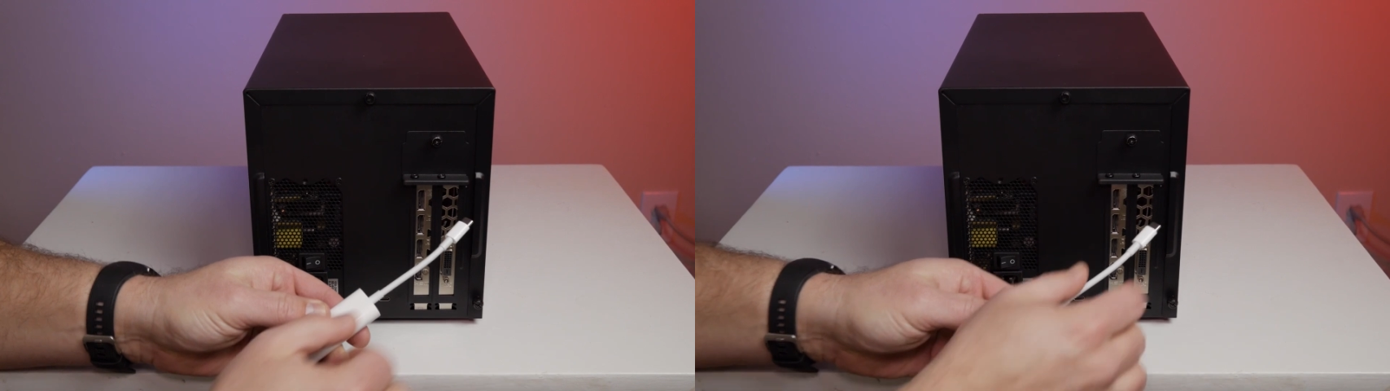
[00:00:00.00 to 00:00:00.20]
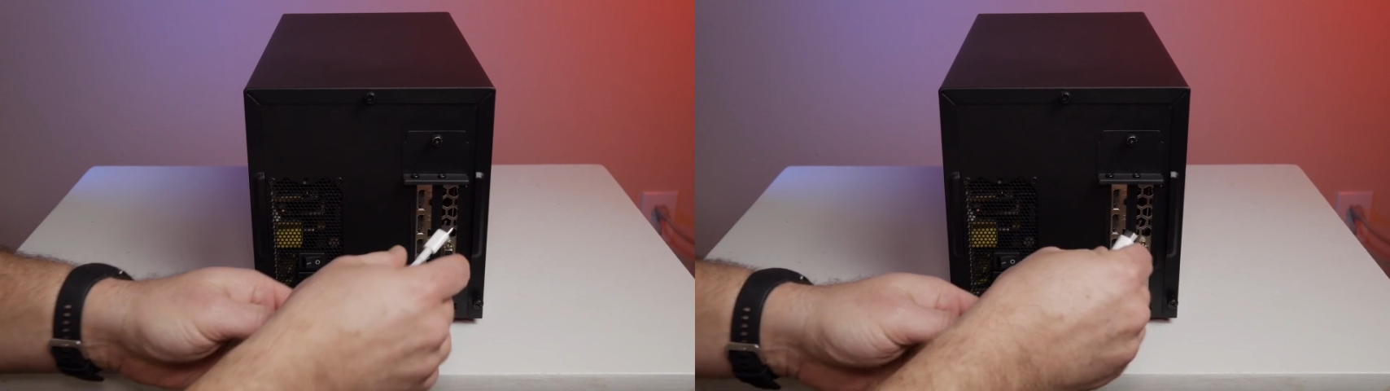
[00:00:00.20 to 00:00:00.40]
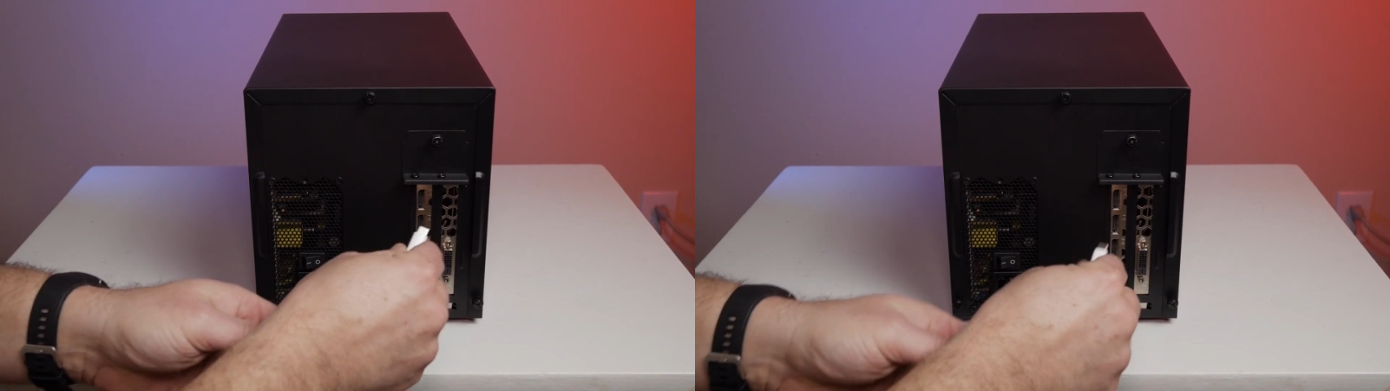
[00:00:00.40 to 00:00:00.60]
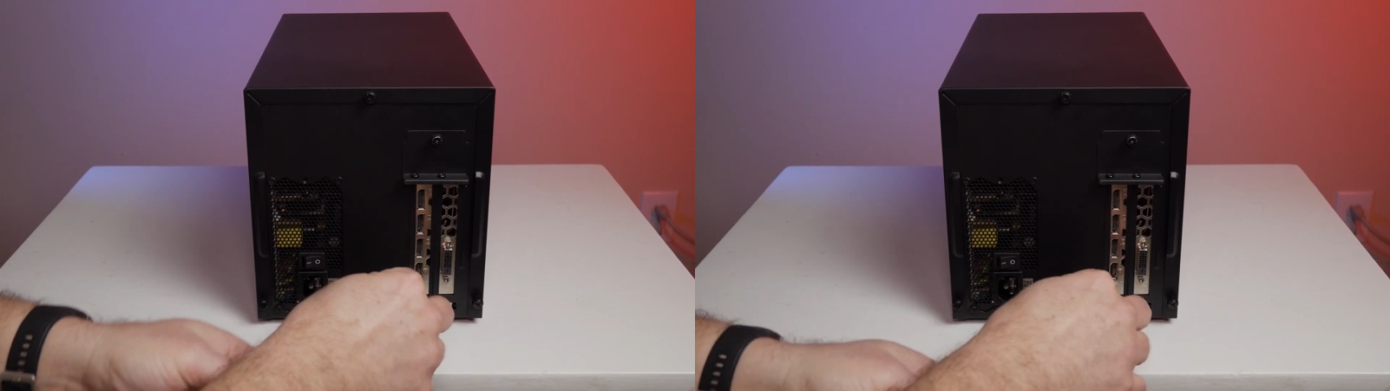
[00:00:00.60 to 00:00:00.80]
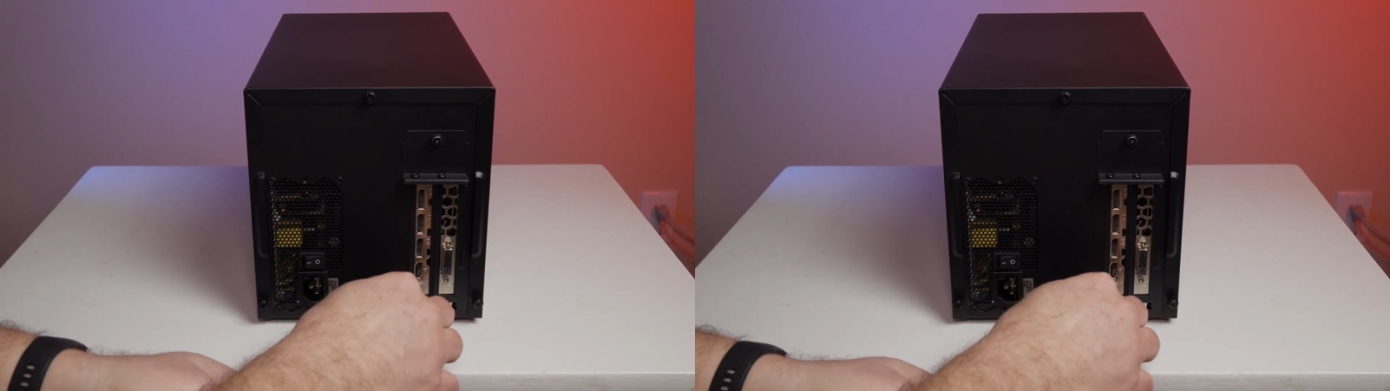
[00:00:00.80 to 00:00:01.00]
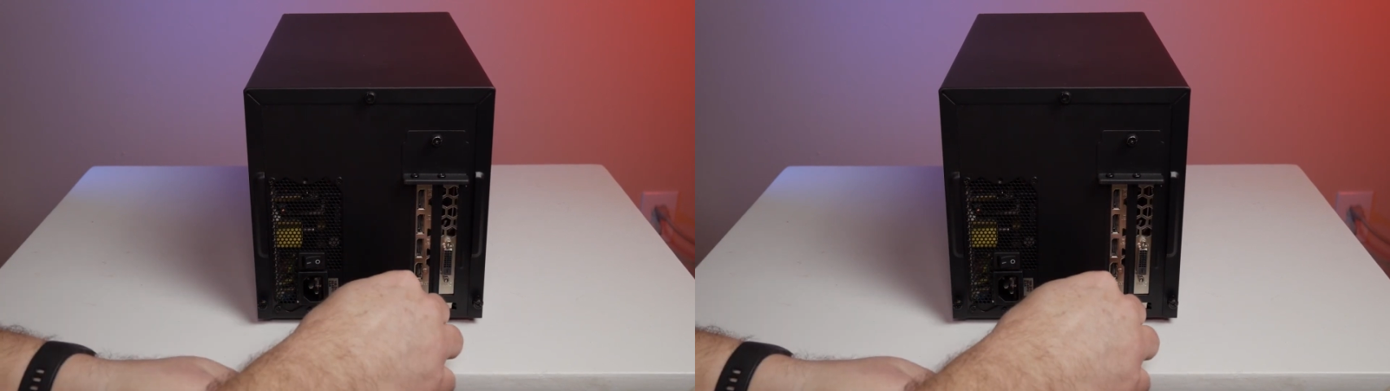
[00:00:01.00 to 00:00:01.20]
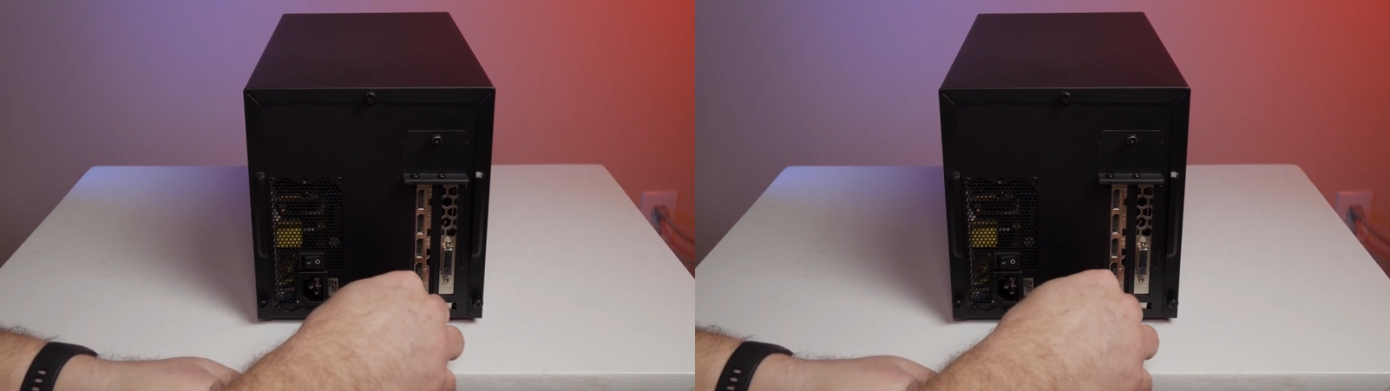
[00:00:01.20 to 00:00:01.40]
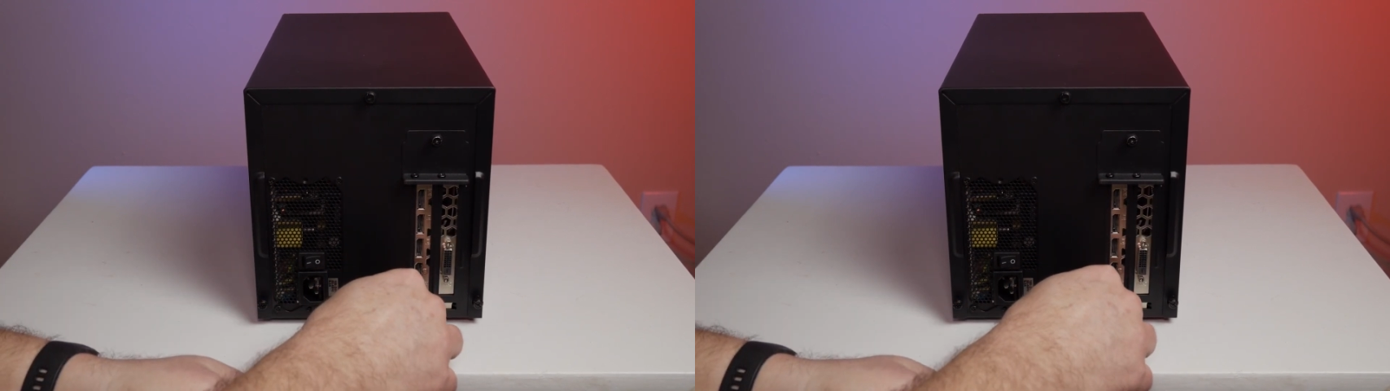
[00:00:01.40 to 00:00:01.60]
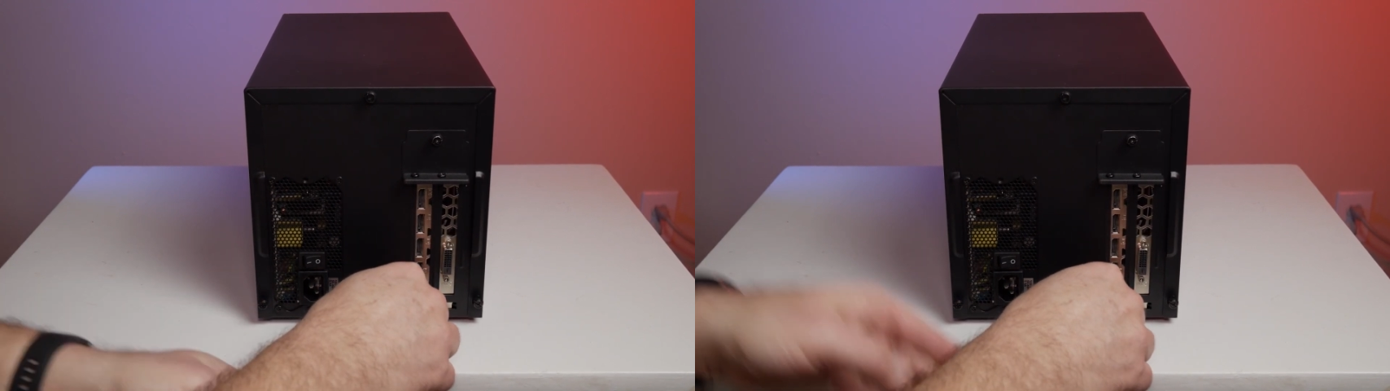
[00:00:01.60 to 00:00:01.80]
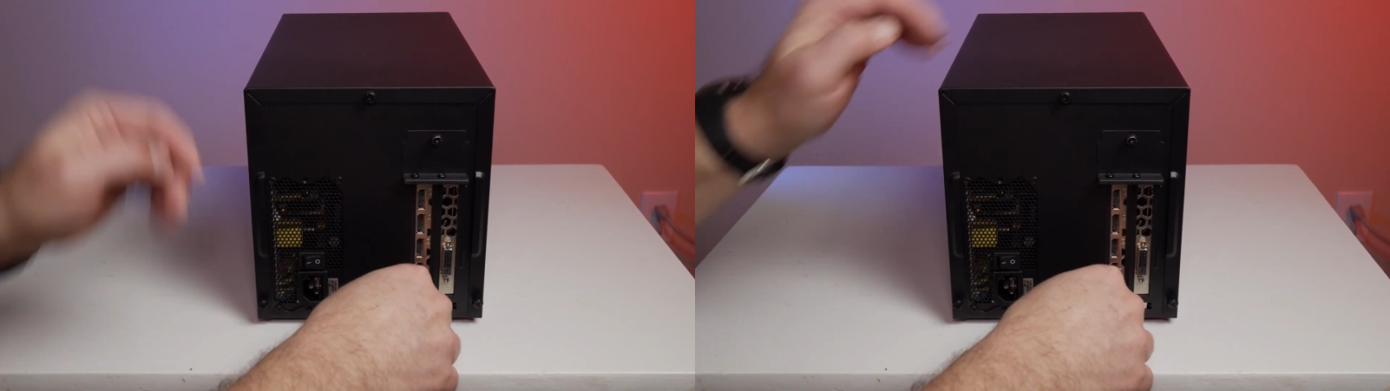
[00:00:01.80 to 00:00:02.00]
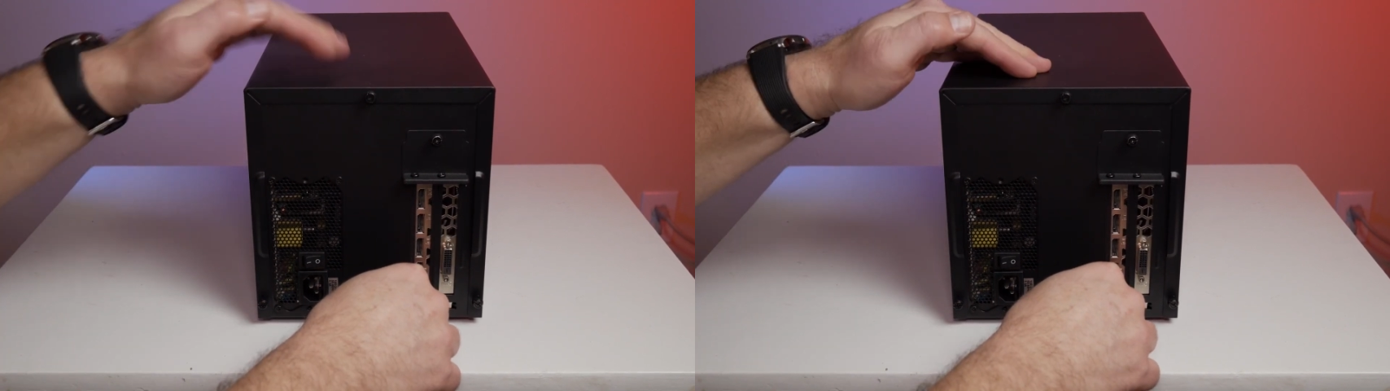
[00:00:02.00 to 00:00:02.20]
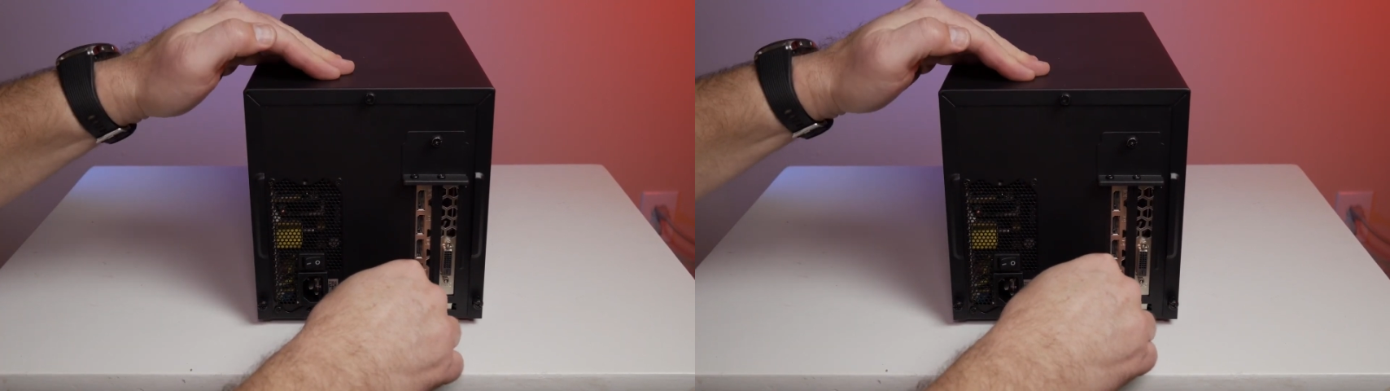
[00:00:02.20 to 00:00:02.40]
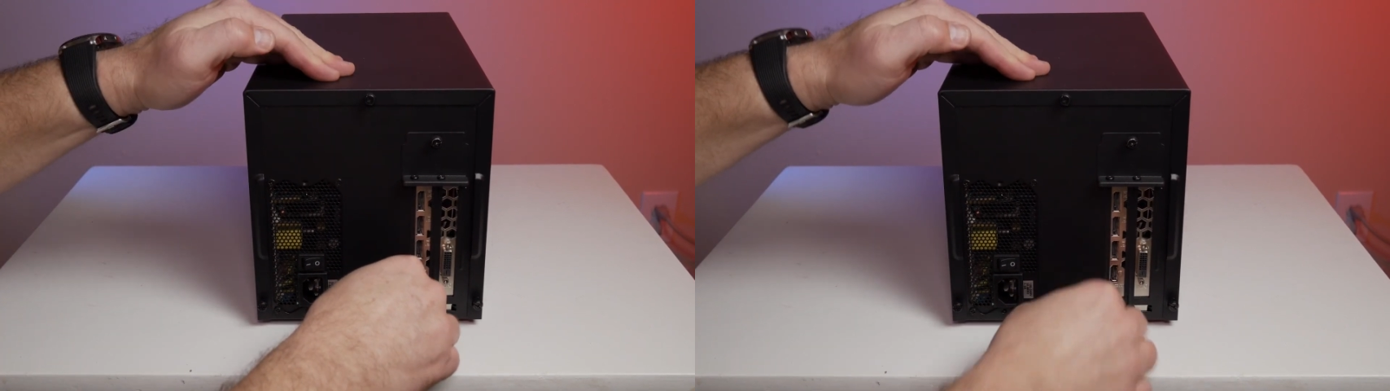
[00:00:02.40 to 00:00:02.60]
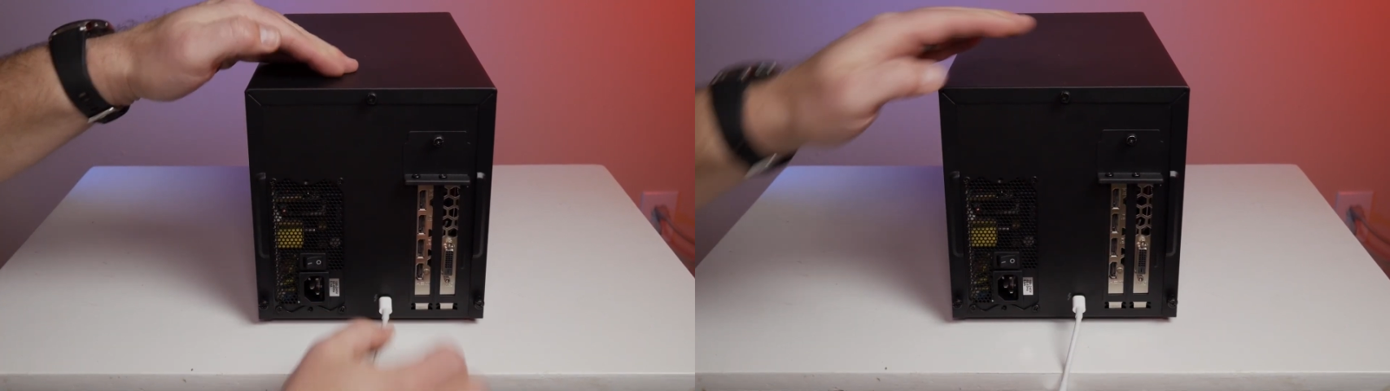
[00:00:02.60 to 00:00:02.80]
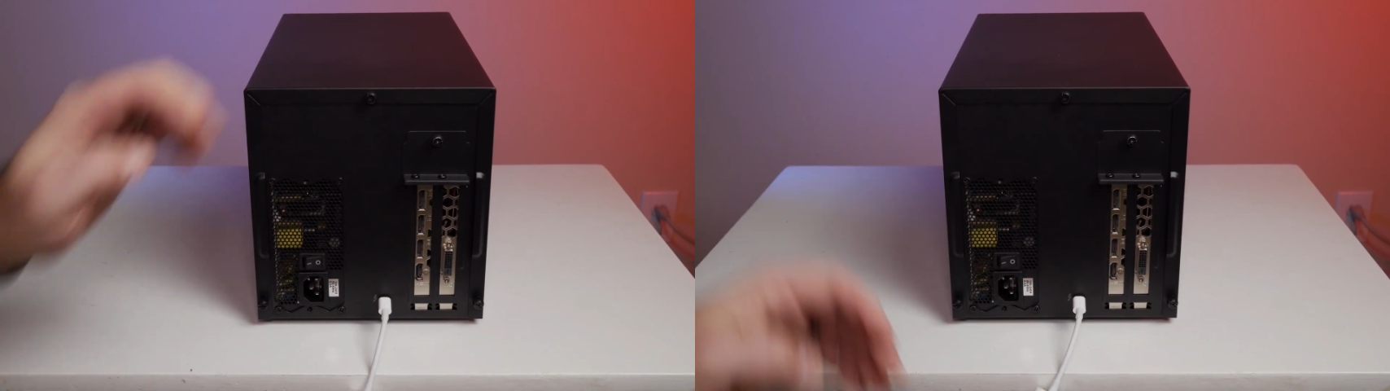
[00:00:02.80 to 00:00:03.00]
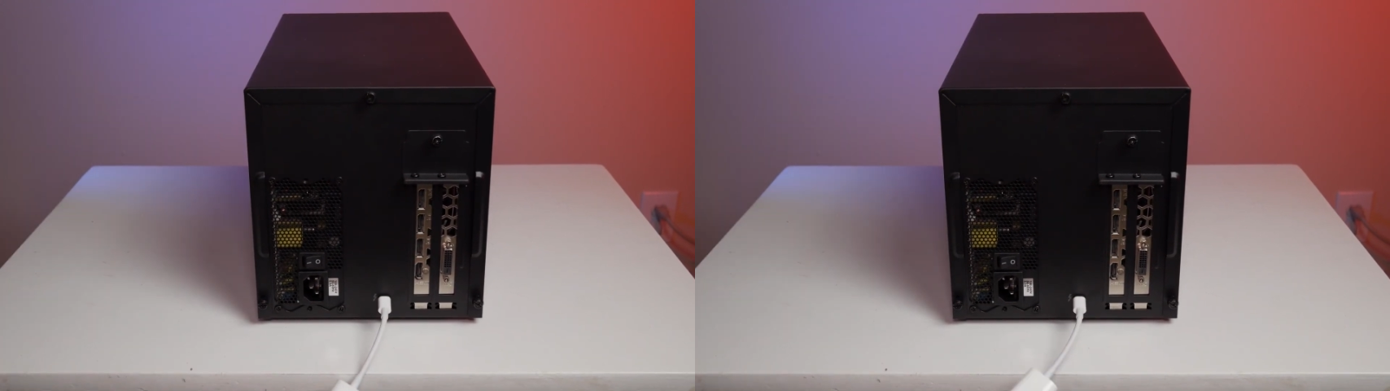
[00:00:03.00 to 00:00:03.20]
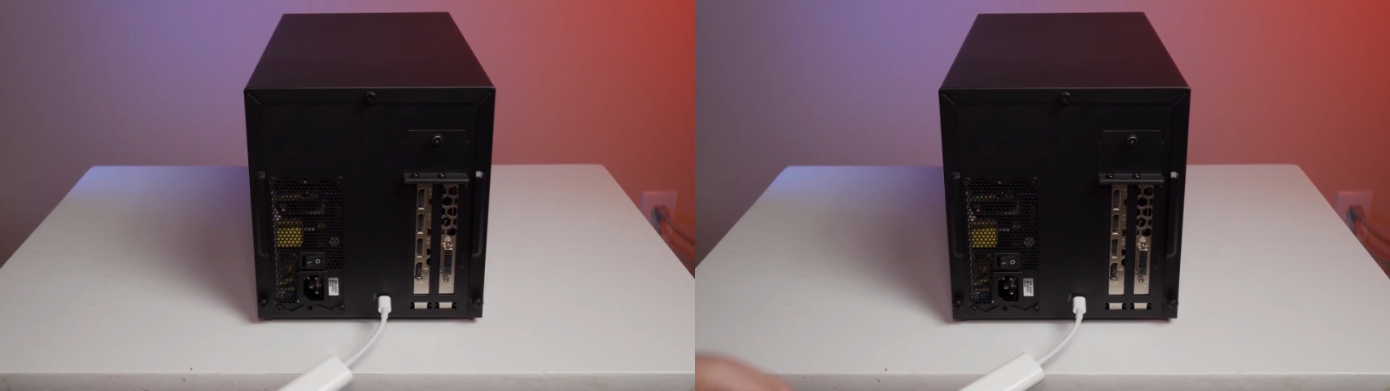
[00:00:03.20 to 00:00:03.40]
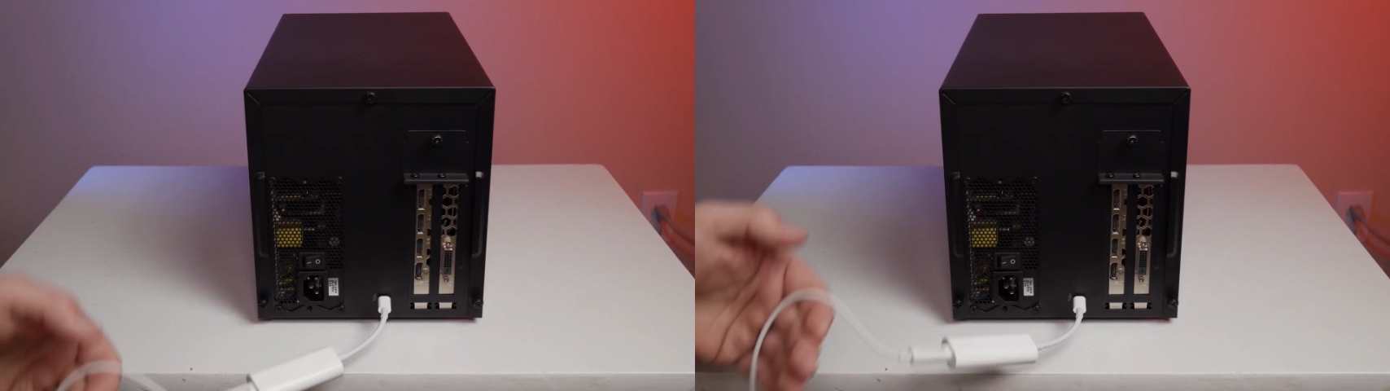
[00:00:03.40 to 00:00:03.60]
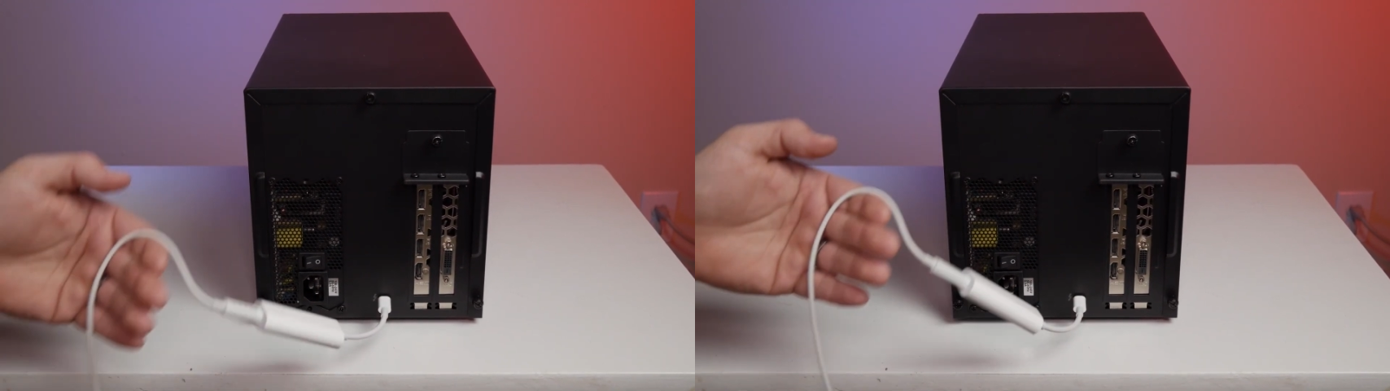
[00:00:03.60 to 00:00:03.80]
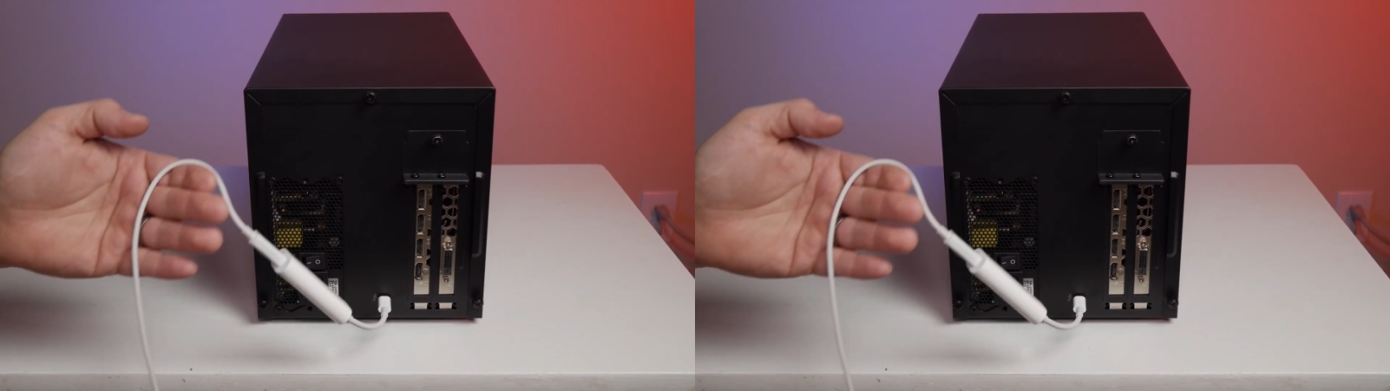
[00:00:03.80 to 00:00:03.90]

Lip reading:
No face is visible, so there are no lips to read.